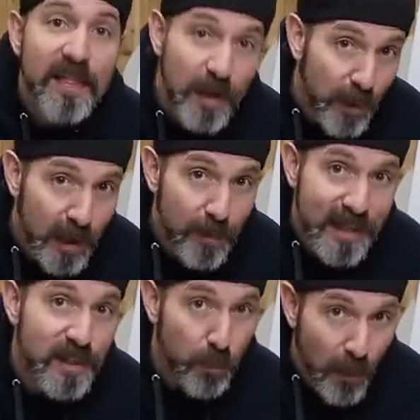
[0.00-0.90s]
Then we're gonna
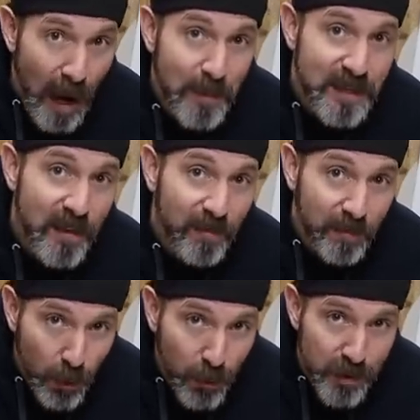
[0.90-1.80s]
mix the rapid set
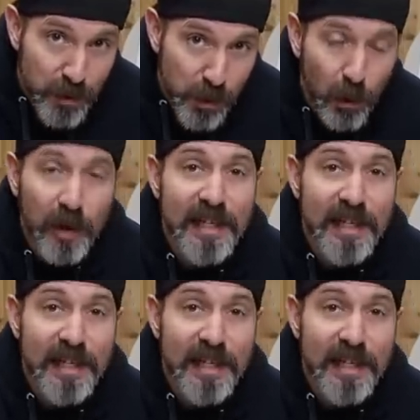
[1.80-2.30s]
flow control